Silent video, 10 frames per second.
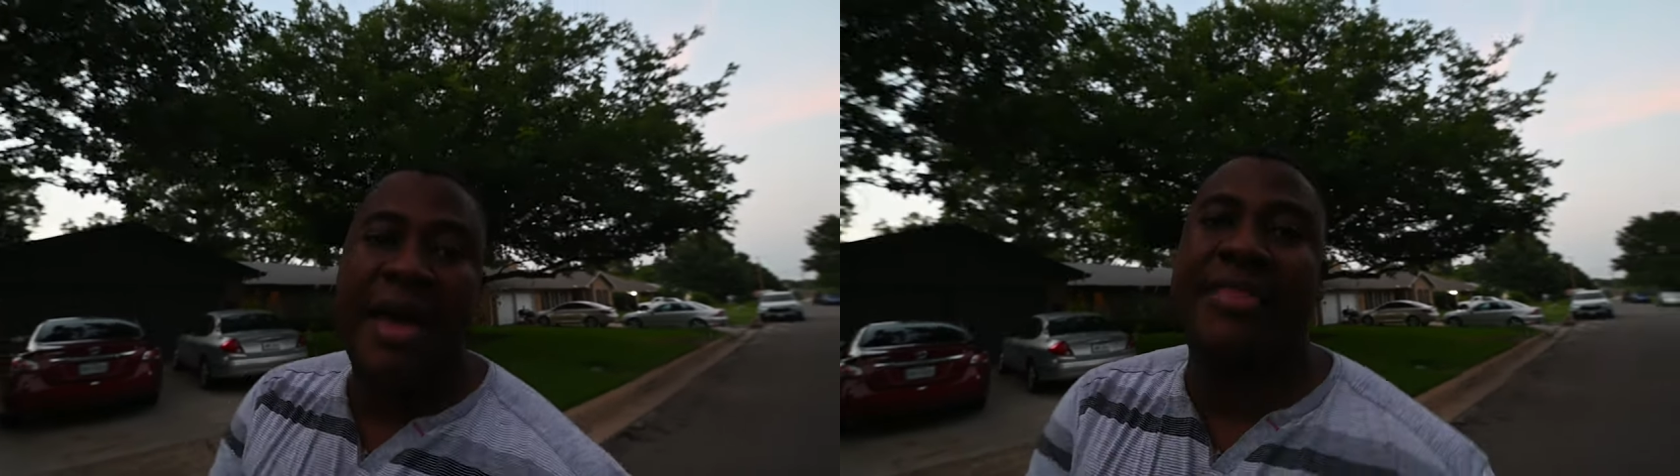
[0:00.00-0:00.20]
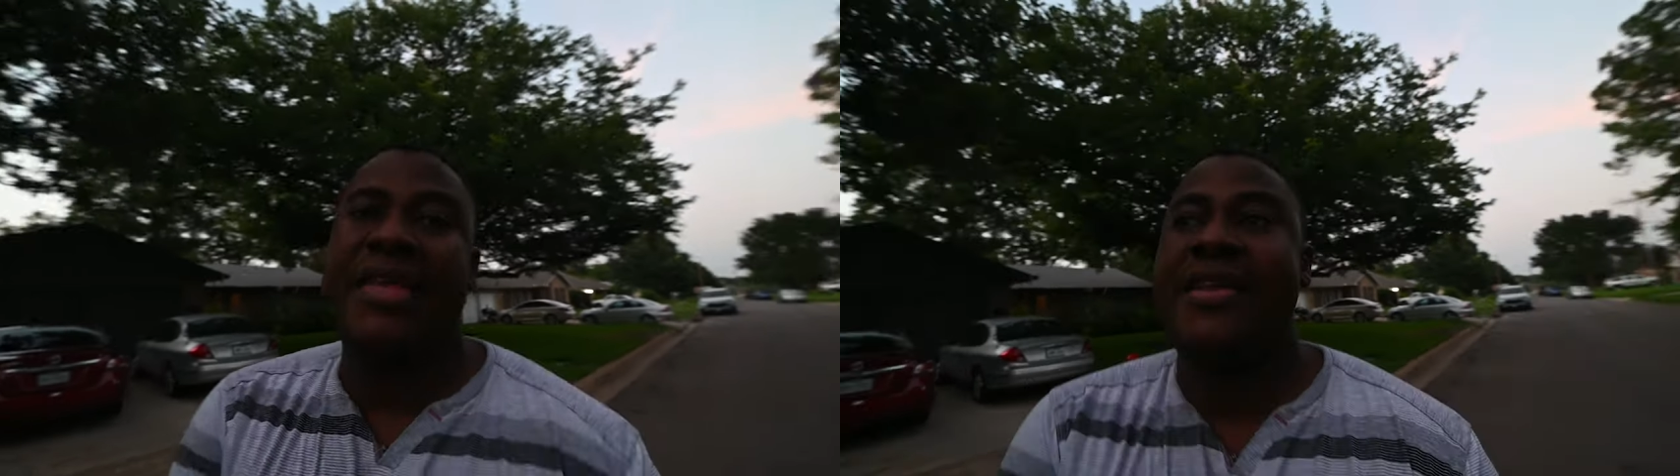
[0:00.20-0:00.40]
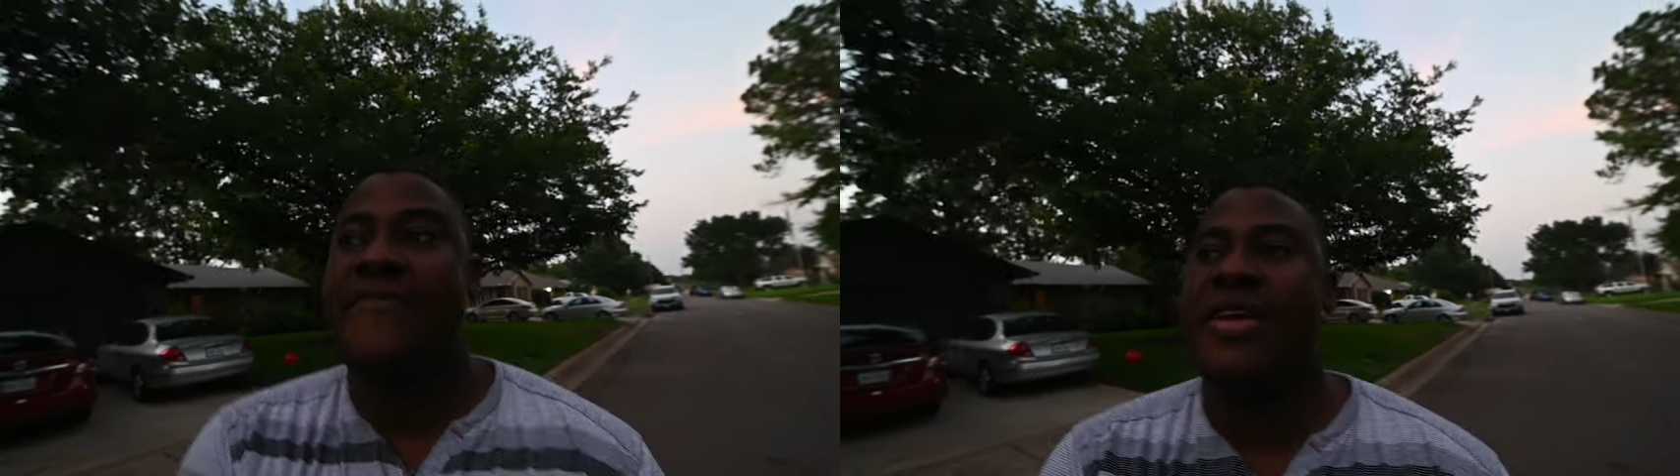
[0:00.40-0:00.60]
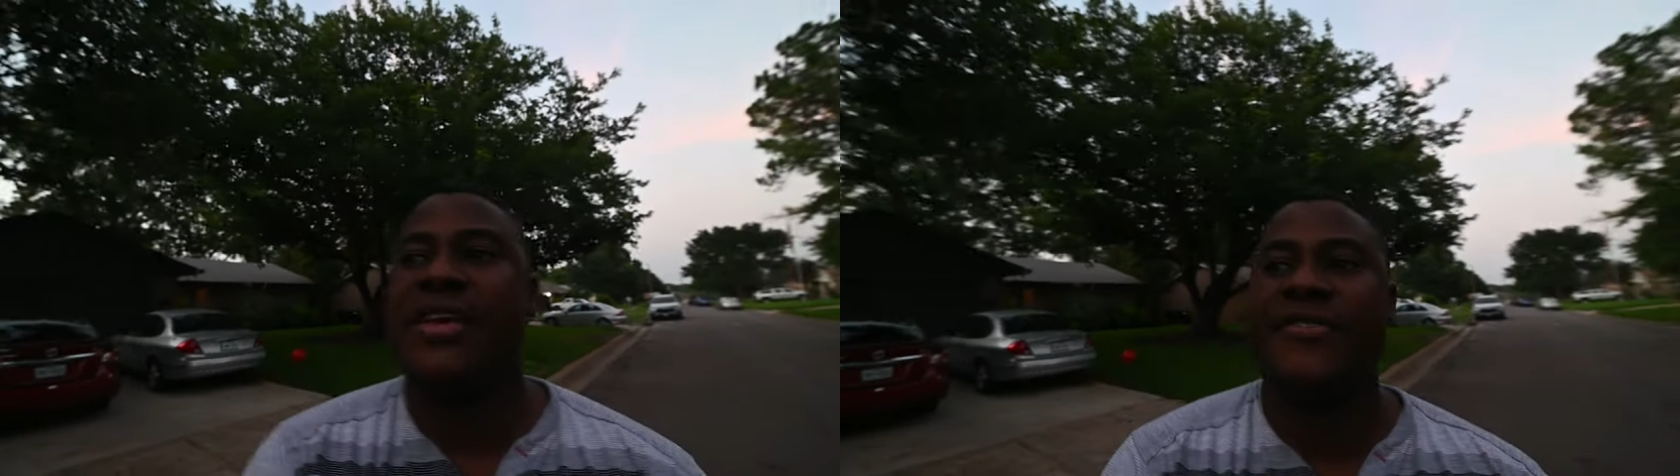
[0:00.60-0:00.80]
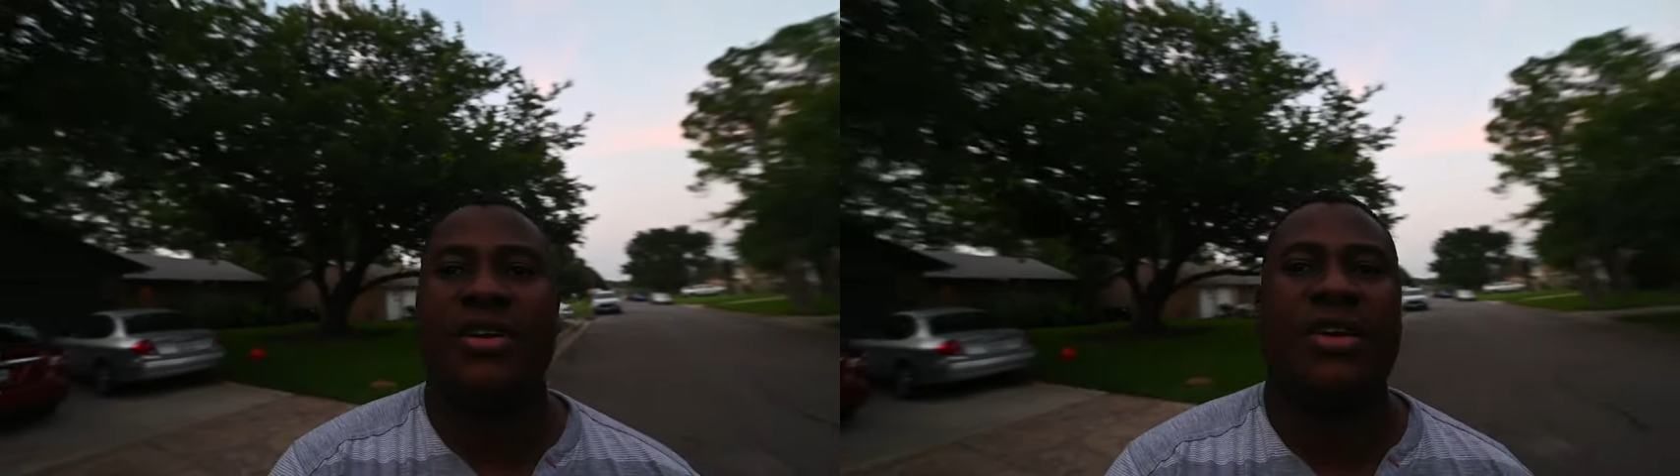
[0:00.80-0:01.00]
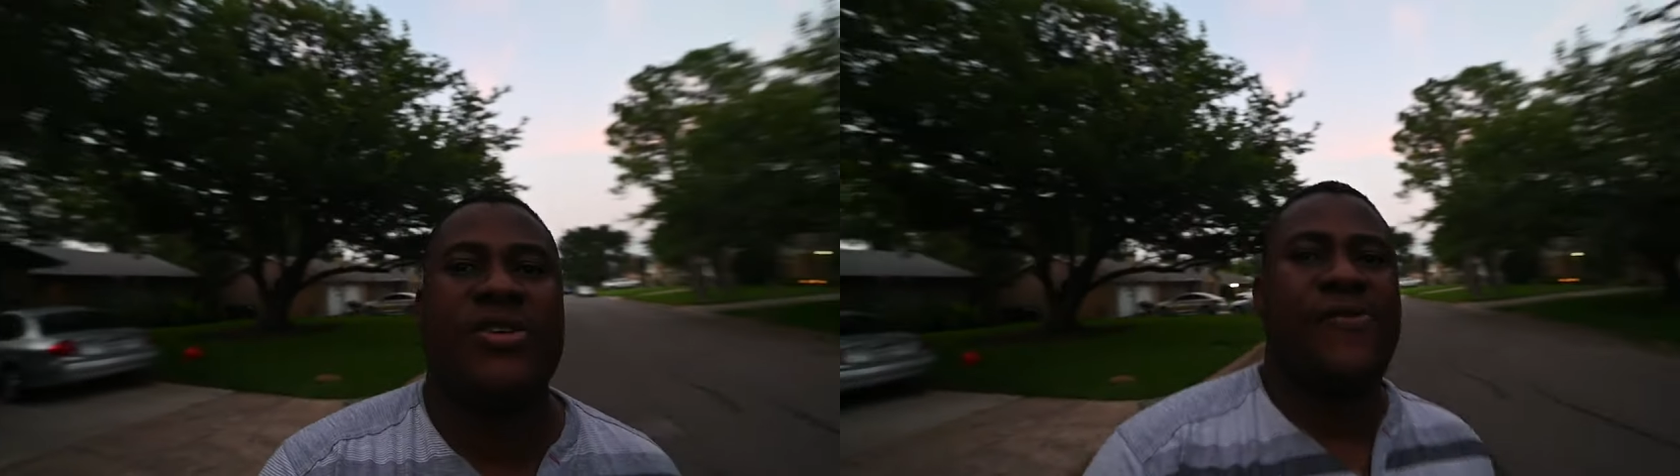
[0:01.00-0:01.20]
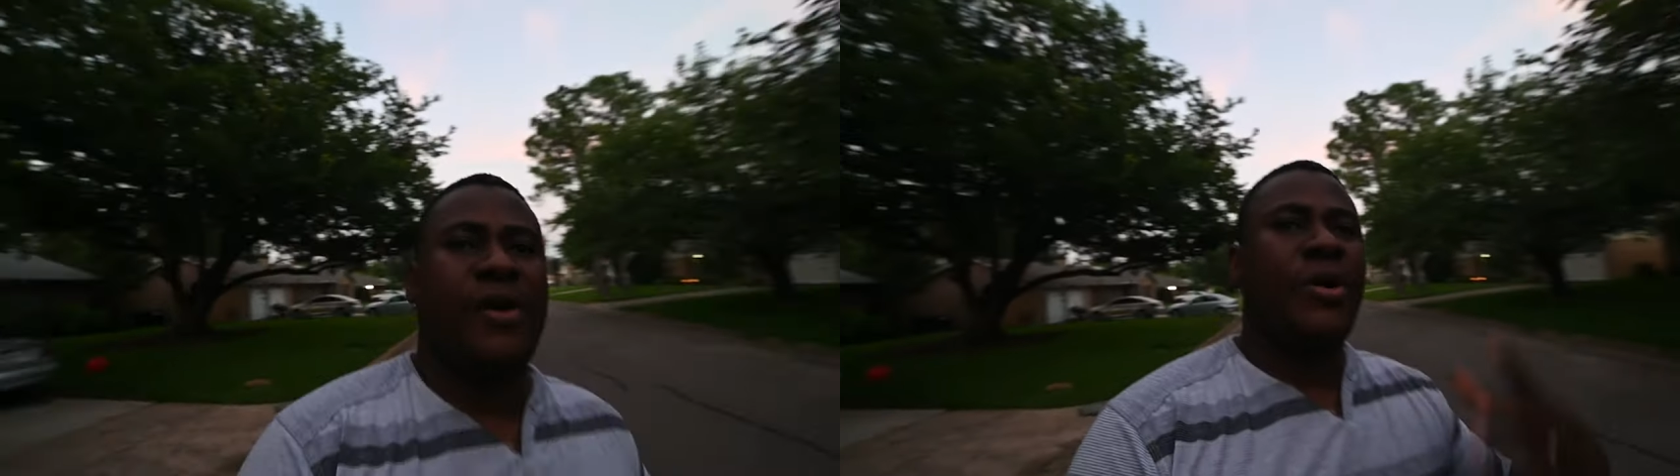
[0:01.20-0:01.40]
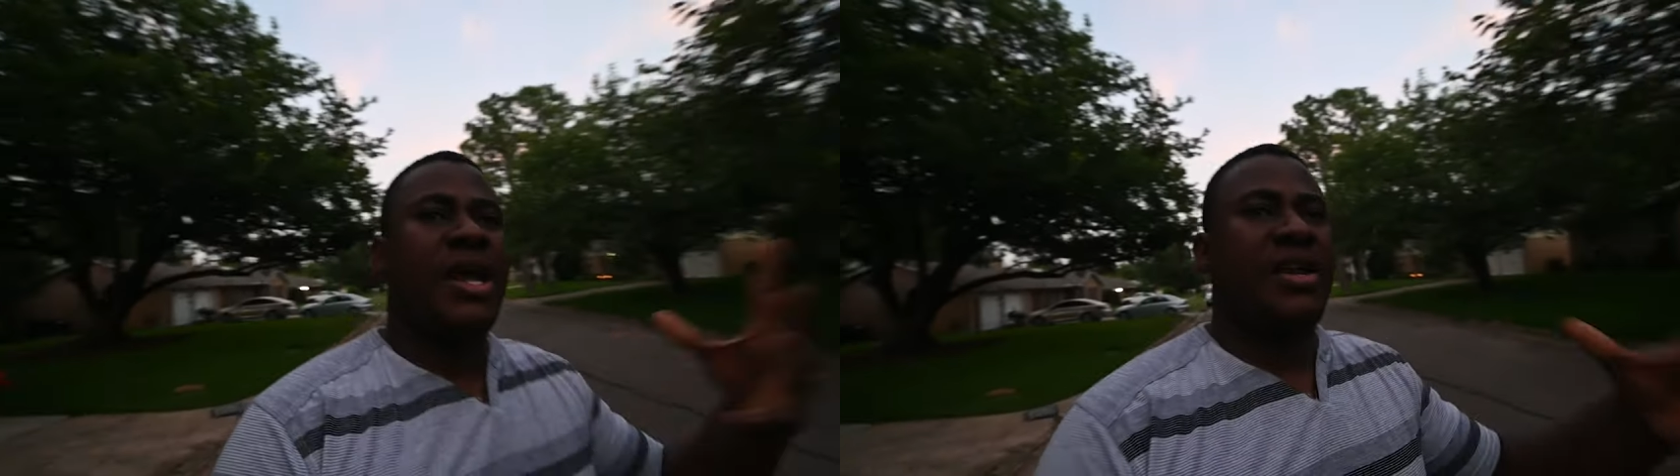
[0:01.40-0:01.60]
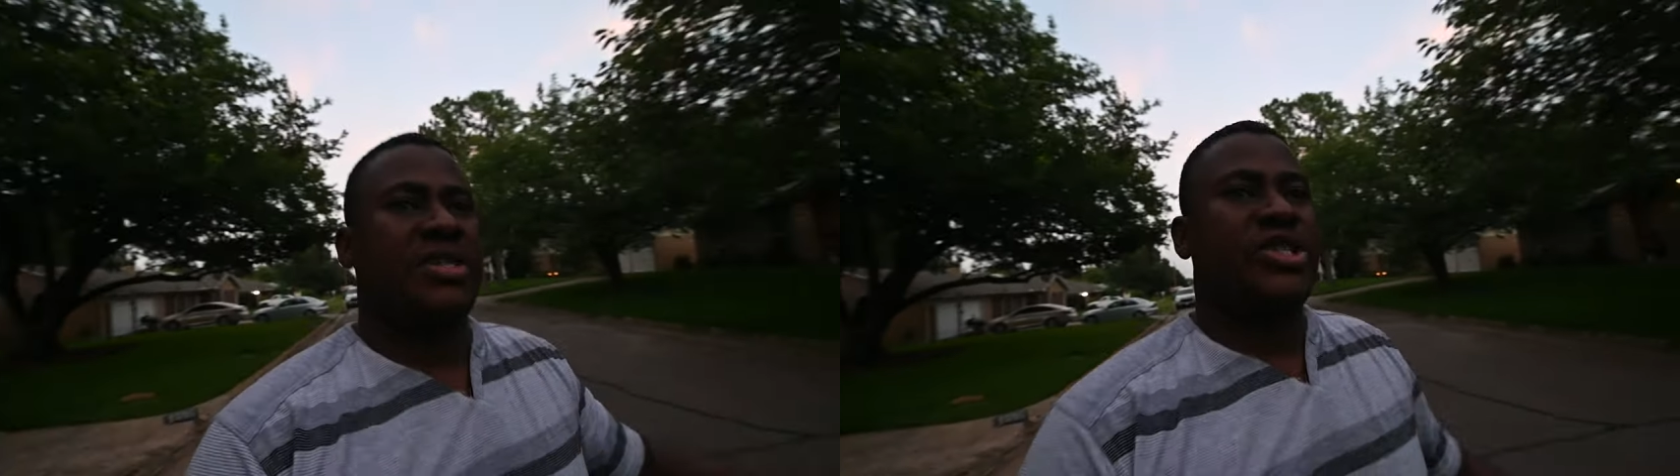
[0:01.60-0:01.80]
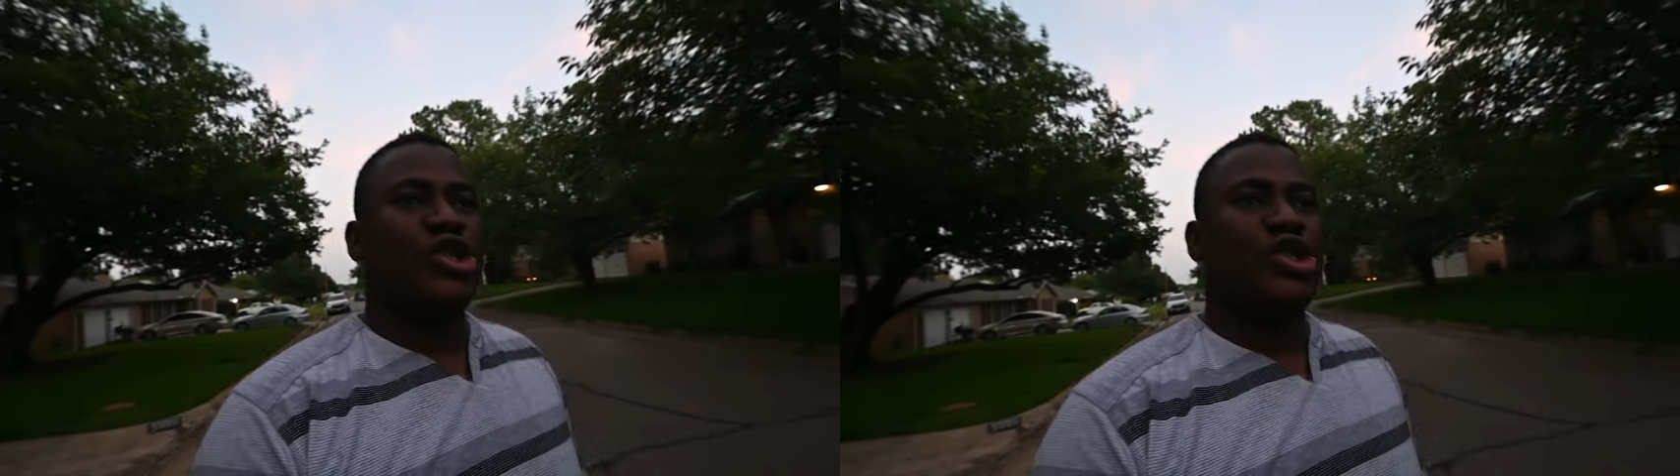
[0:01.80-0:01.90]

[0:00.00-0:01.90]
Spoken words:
And that even gives you a lot of awareness.